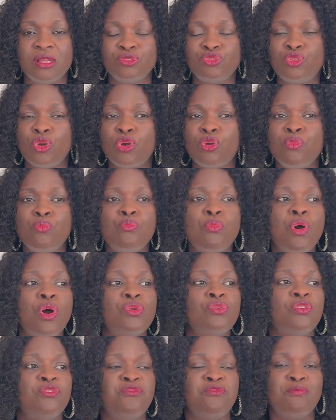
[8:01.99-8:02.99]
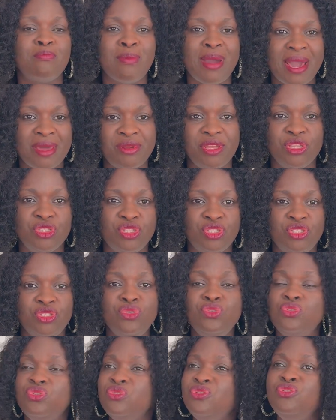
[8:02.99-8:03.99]
Talk more of marriage.
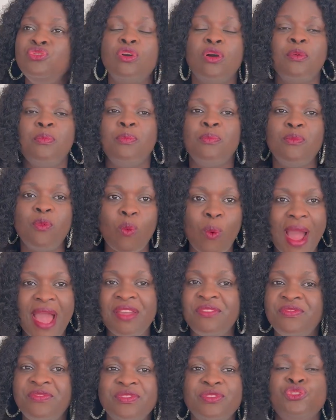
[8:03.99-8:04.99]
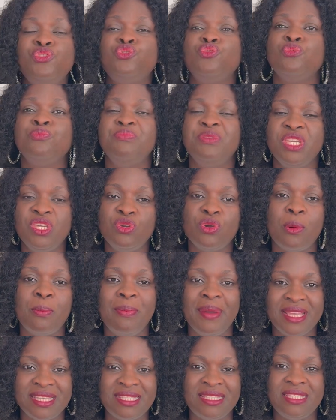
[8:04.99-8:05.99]
Your wife should be your
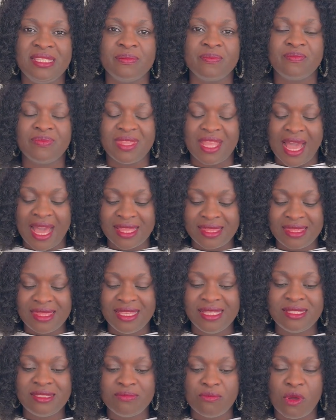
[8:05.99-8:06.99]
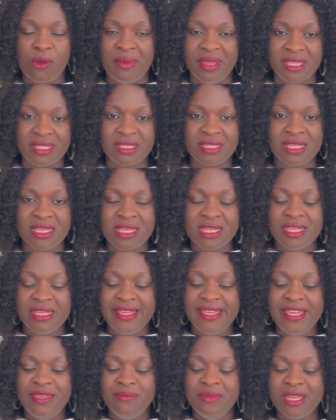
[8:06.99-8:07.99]
bestie at this moment.
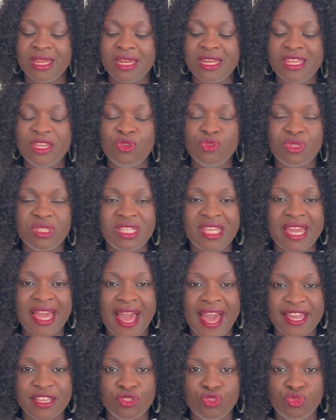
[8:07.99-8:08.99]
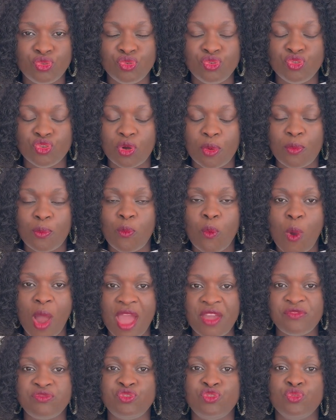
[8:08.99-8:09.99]
Immediately you say, I do, your
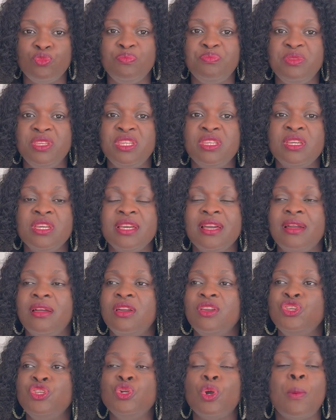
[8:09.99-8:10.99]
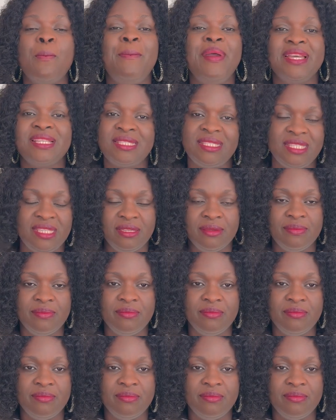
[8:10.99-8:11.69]
wife should be your bestie.